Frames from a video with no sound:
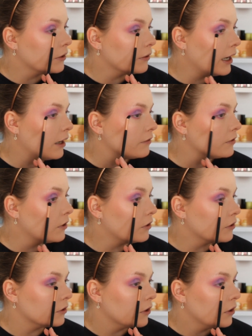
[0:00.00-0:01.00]
you have
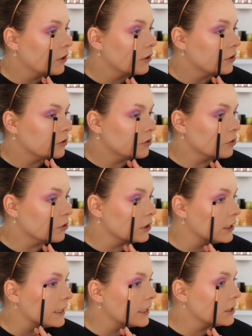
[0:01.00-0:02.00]
on your
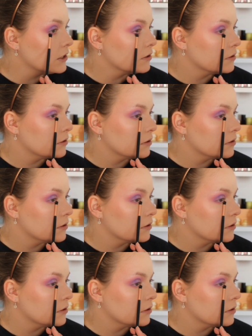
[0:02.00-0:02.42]
lid.